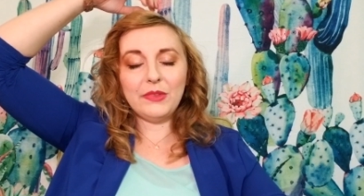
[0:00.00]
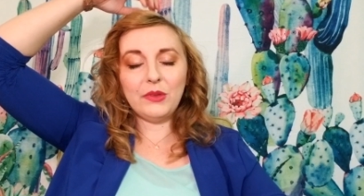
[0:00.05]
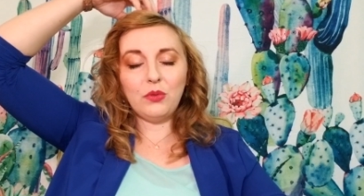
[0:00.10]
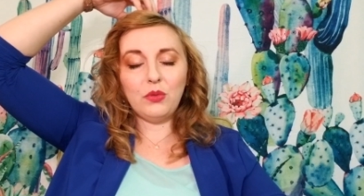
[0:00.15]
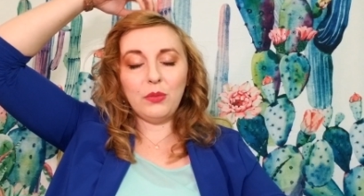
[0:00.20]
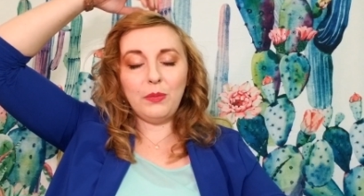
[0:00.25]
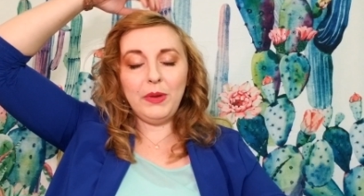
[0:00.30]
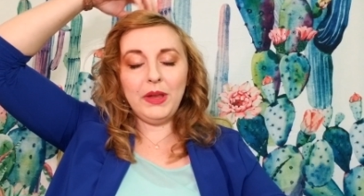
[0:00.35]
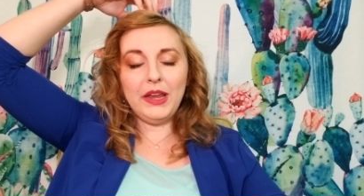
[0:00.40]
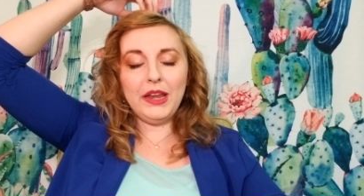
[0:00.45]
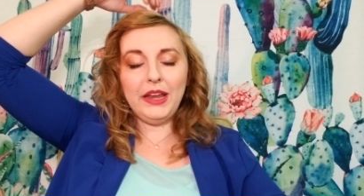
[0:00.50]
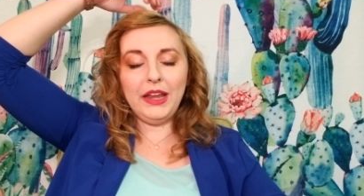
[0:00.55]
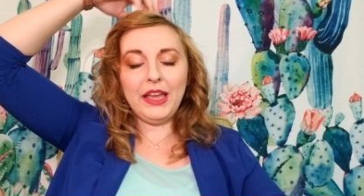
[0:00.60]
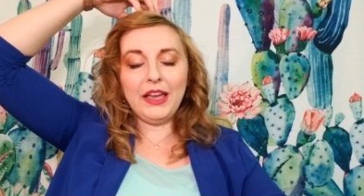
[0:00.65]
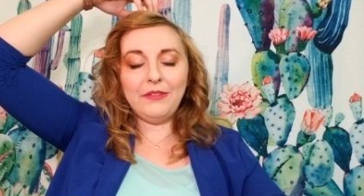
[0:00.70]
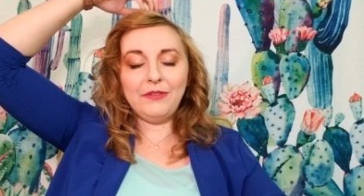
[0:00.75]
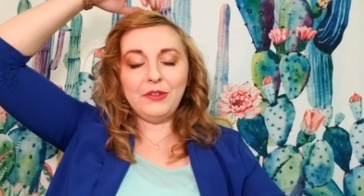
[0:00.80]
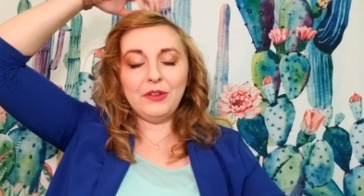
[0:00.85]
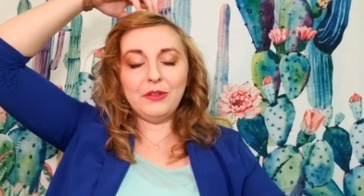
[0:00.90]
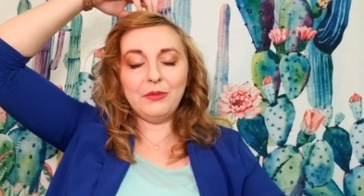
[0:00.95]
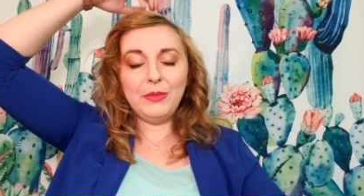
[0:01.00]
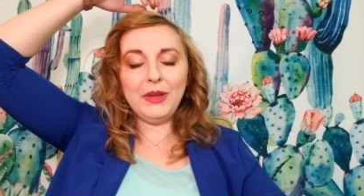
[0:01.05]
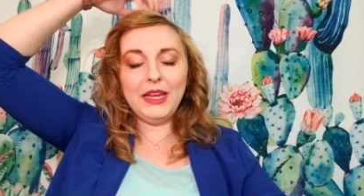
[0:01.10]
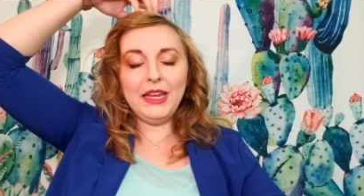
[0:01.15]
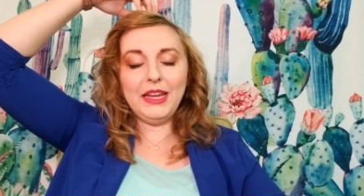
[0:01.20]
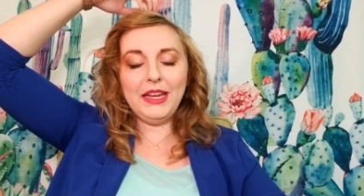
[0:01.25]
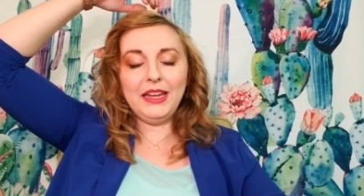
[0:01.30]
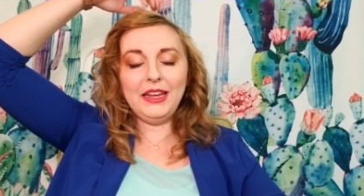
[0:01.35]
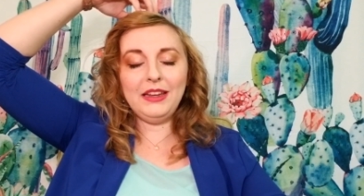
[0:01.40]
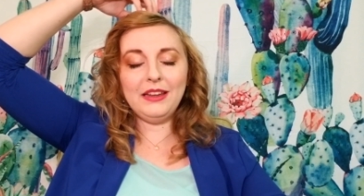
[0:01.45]
Repeating after
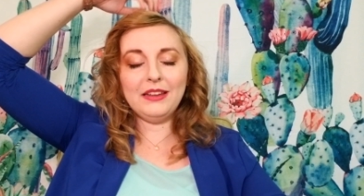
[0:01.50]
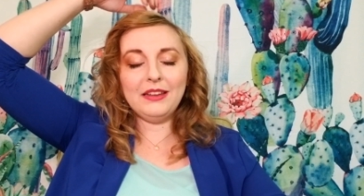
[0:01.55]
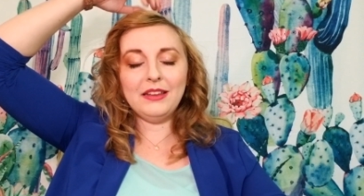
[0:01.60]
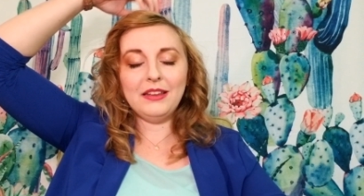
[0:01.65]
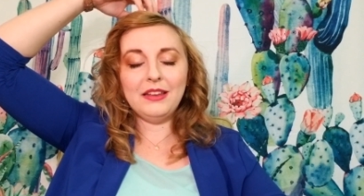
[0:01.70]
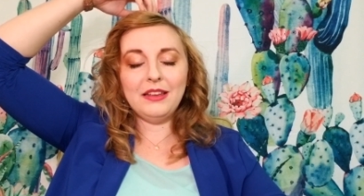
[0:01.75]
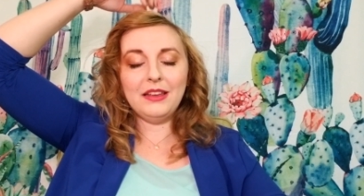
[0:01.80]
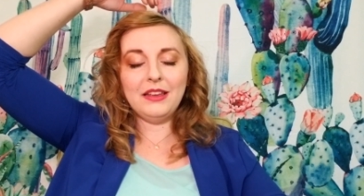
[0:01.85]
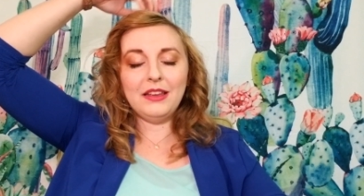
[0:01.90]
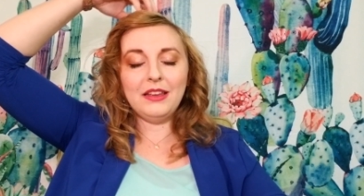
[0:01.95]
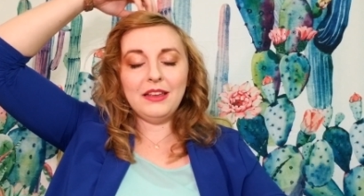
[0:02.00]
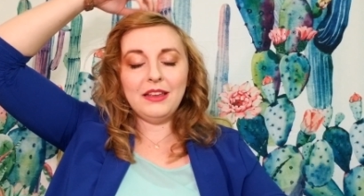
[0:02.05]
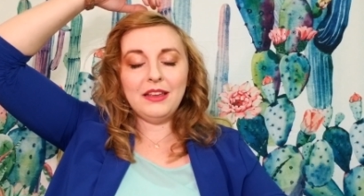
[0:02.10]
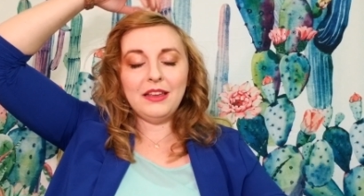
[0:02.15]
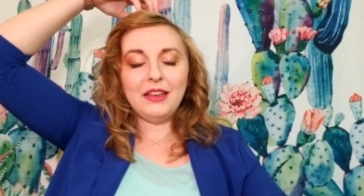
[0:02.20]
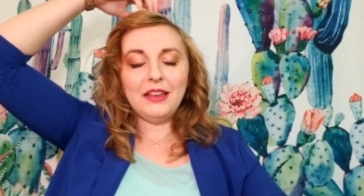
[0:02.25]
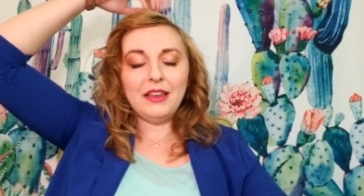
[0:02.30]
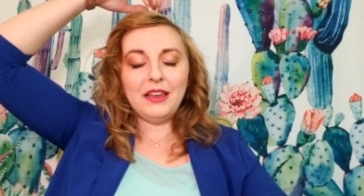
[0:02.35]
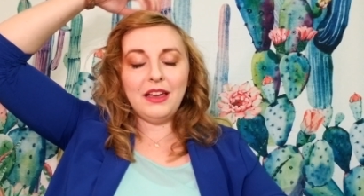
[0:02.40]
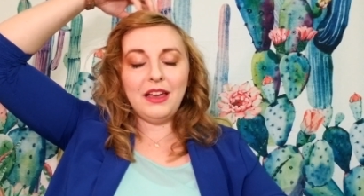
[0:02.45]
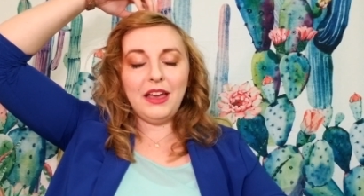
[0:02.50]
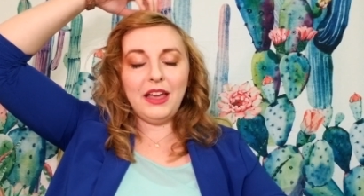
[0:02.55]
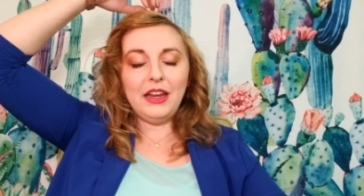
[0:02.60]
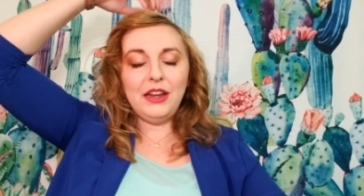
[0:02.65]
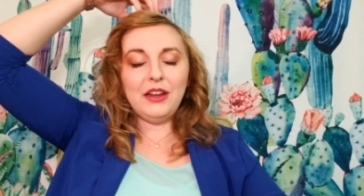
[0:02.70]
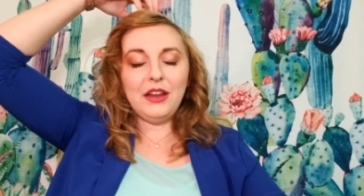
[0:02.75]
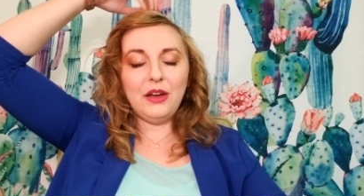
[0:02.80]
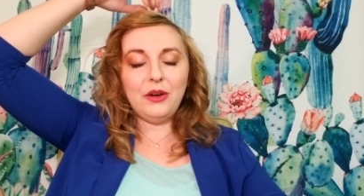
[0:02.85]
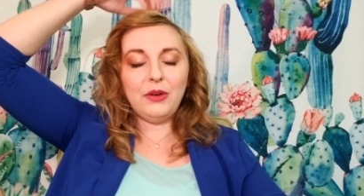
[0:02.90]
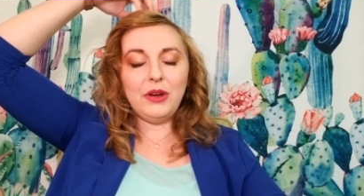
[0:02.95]
me, I
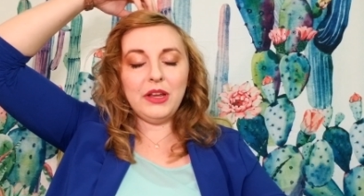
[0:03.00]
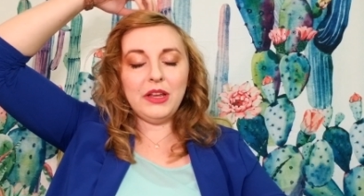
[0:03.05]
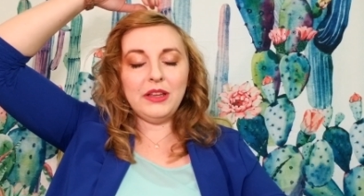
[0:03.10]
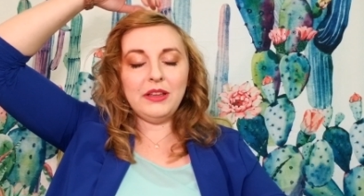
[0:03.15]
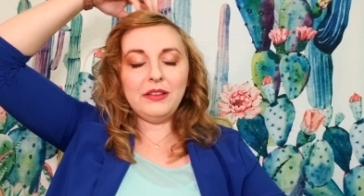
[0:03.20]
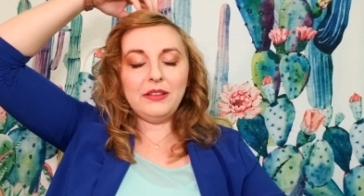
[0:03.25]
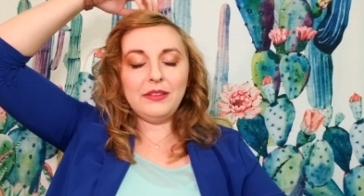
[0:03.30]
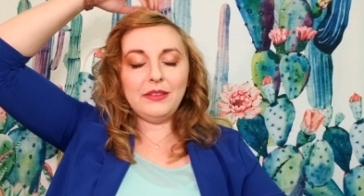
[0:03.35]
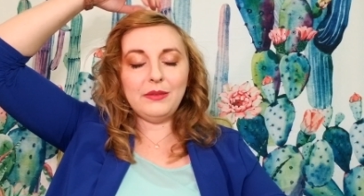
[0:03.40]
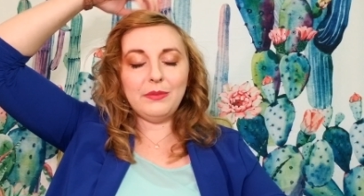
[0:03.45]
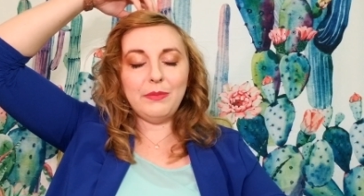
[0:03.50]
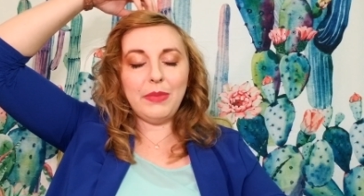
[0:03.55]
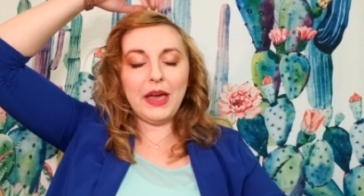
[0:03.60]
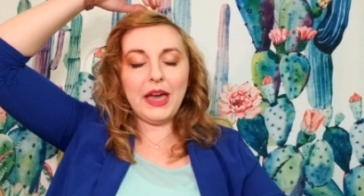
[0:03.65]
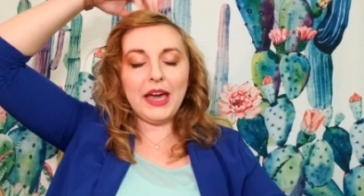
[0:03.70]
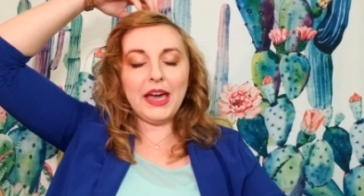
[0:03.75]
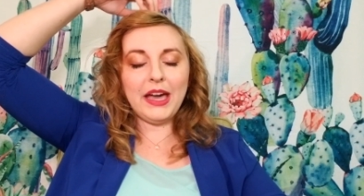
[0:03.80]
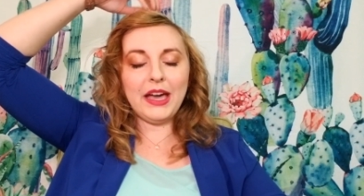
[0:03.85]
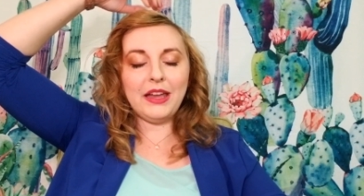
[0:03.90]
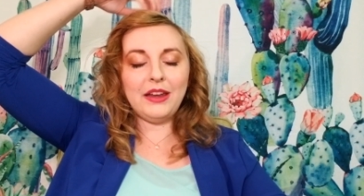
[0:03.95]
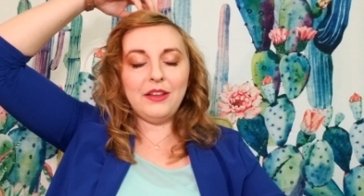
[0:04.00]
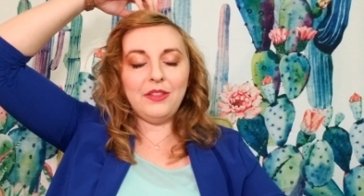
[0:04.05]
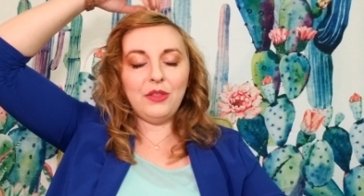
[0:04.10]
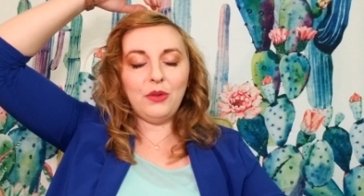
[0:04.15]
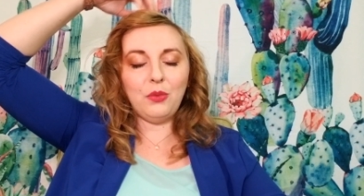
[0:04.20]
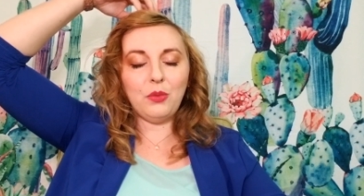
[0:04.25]
notice bad in the